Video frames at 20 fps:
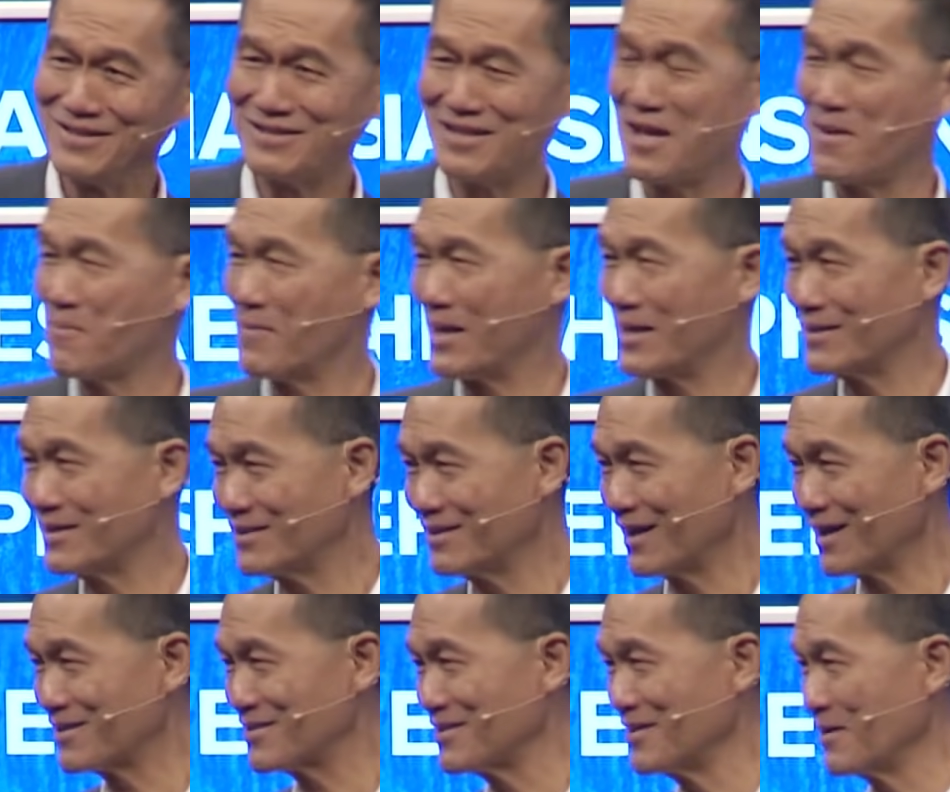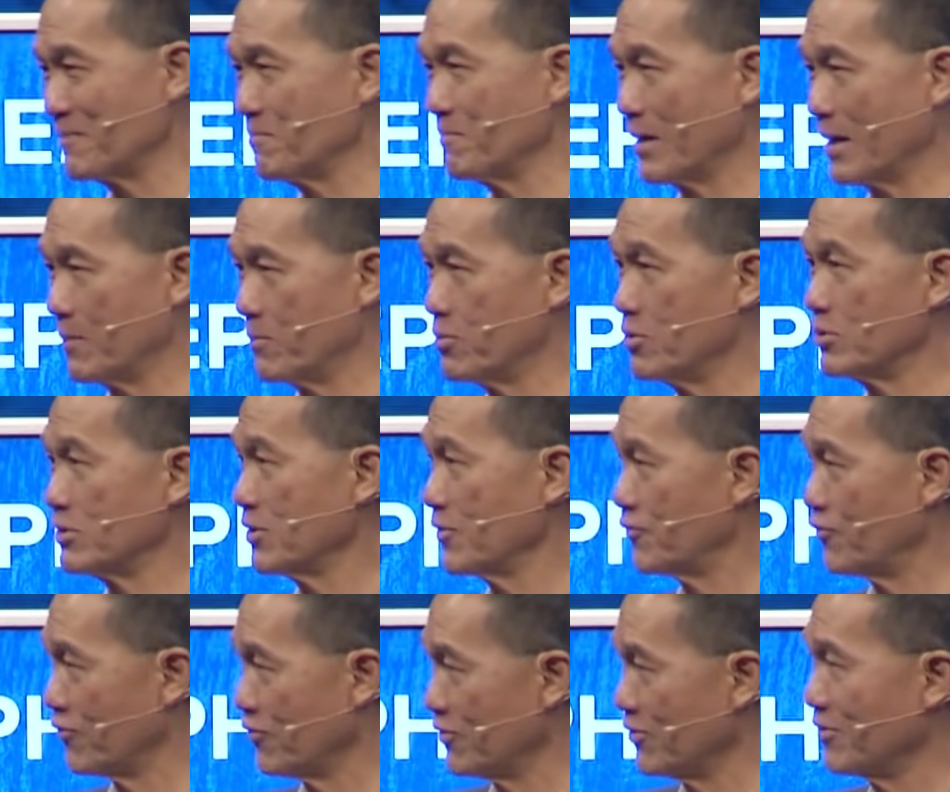They may not accept my
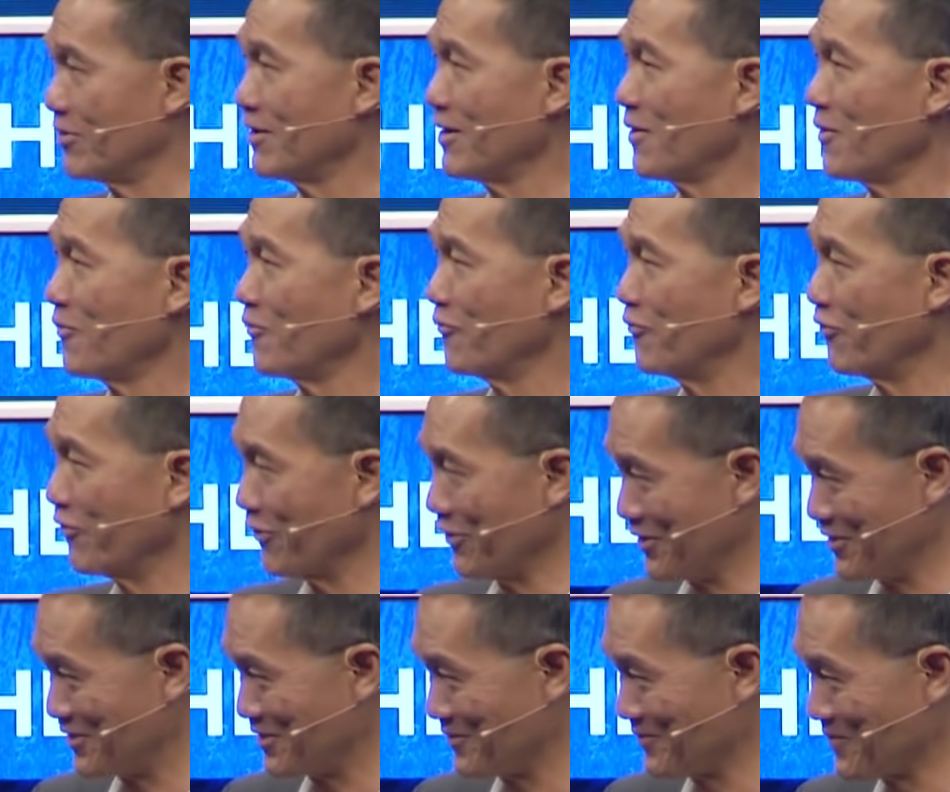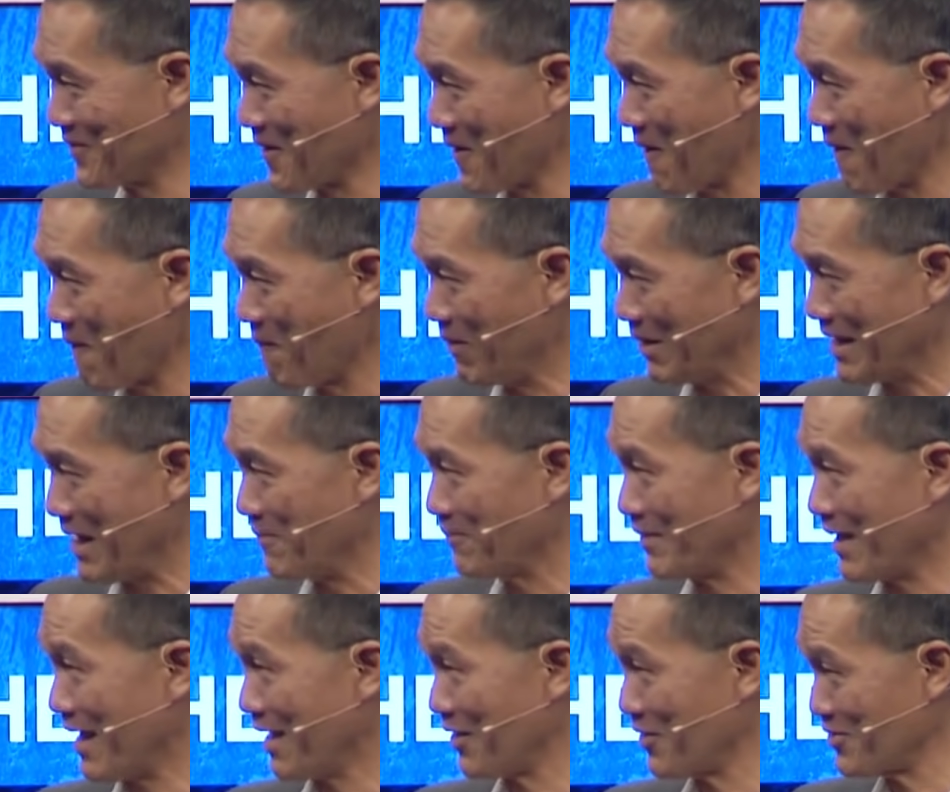beautiful voice. But I'm
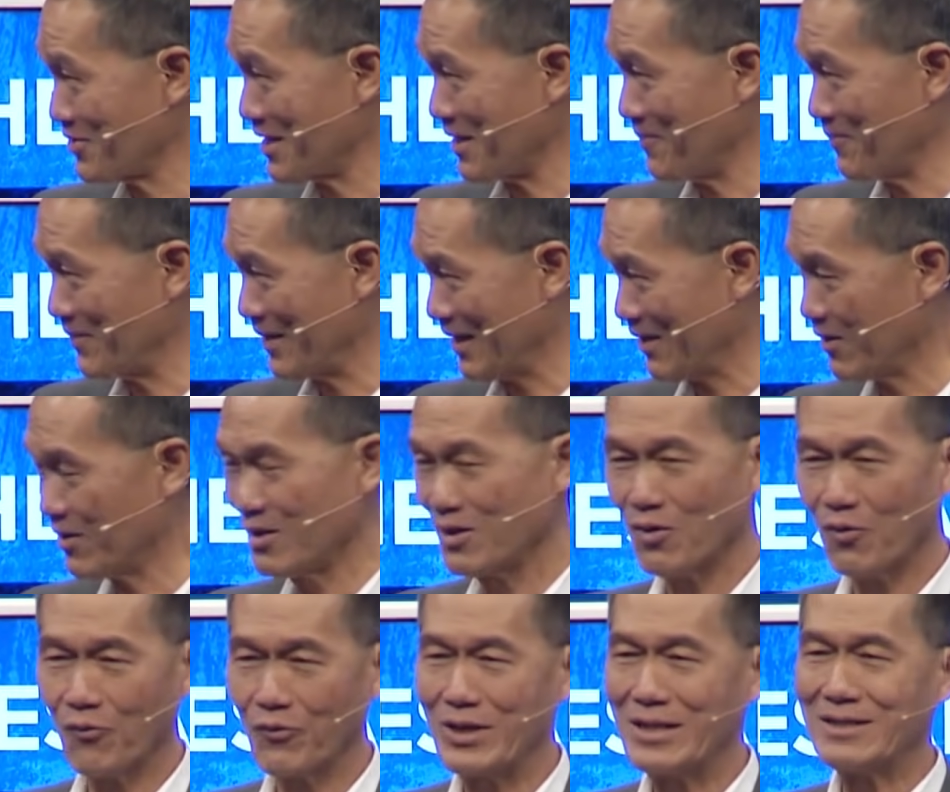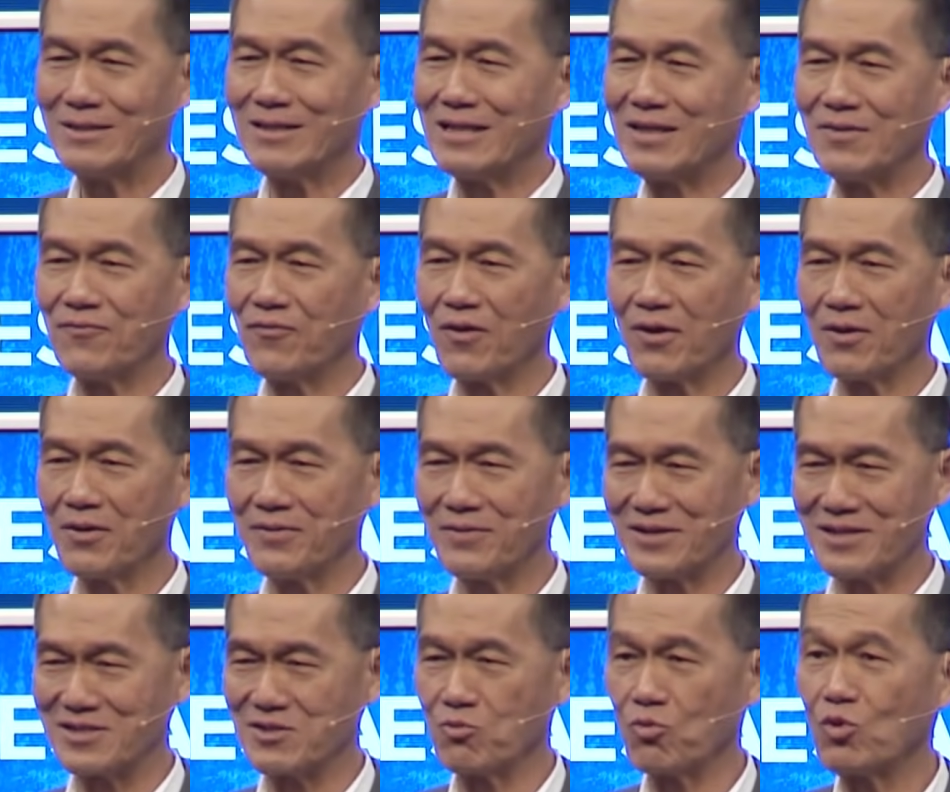telling you something. We need
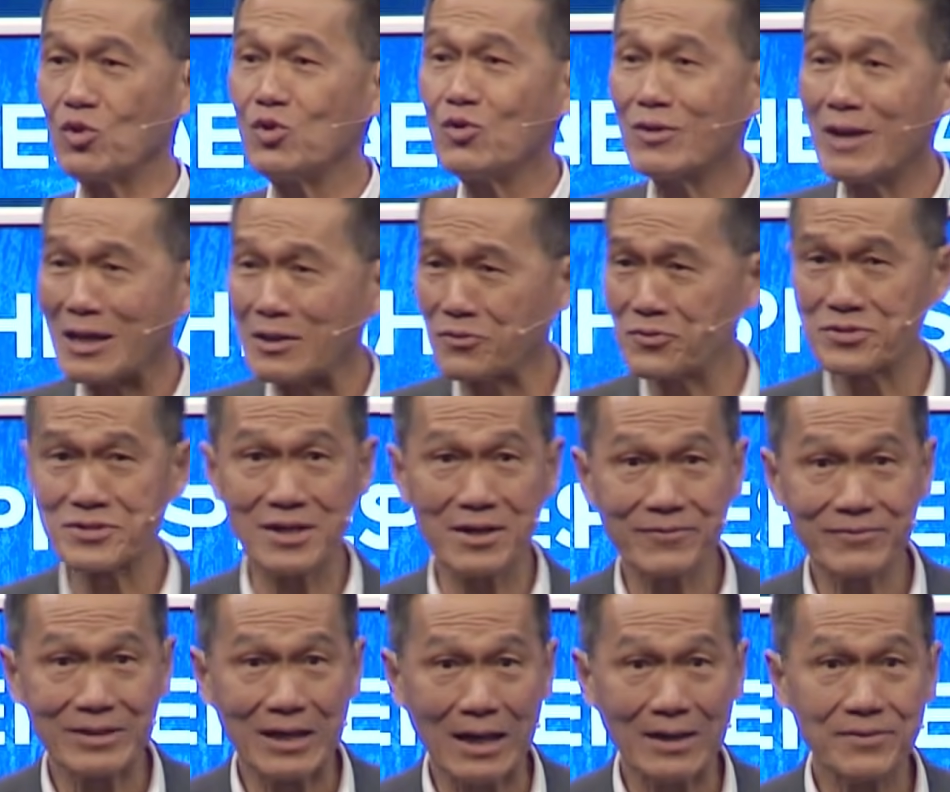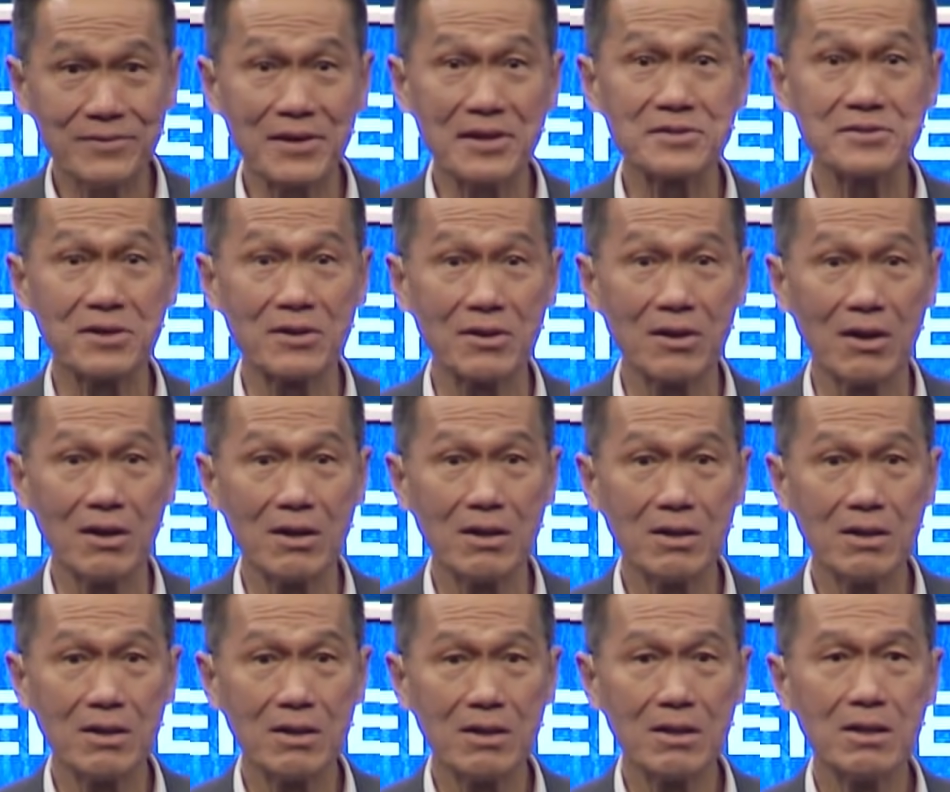volunteers. Would you like to serve God, yes or no?
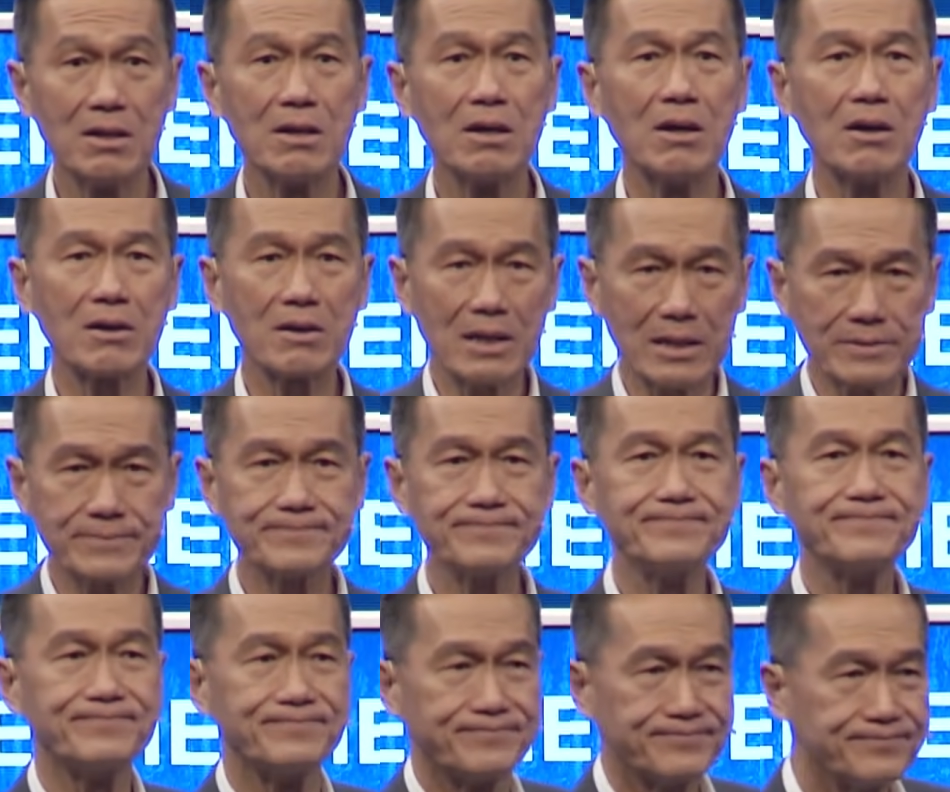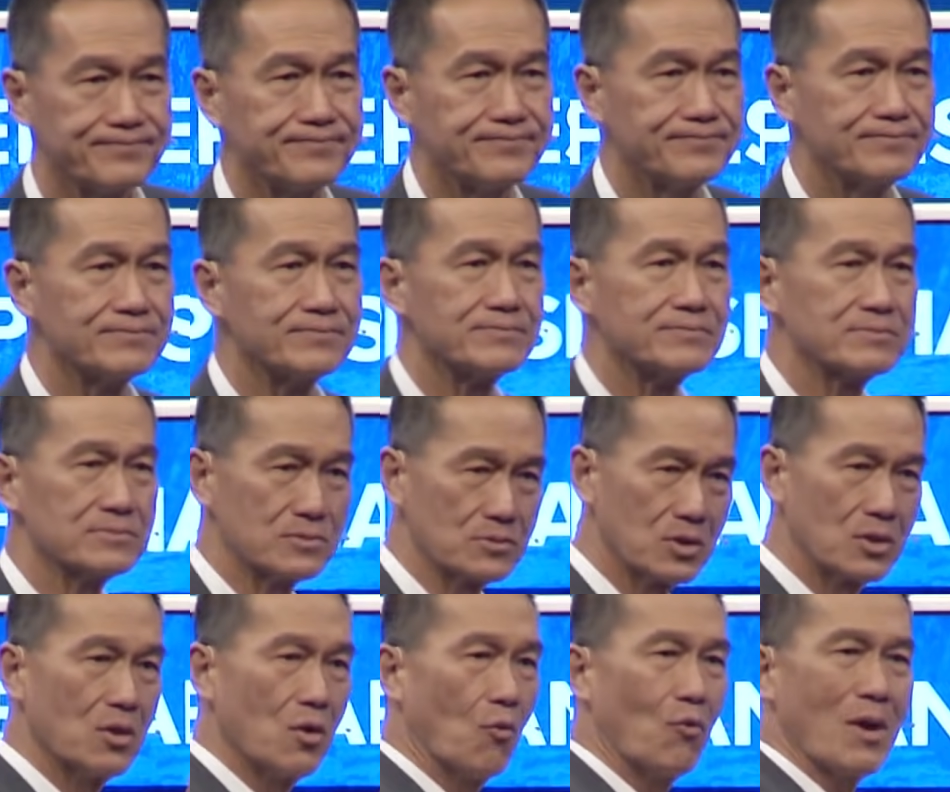All right.
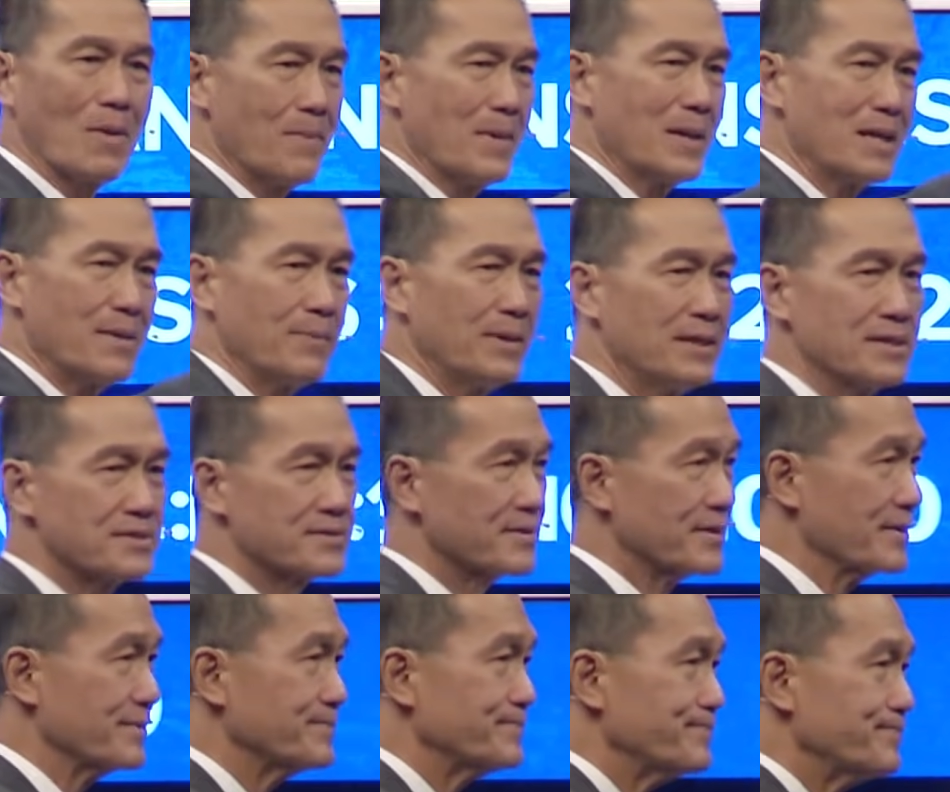We have many ministries.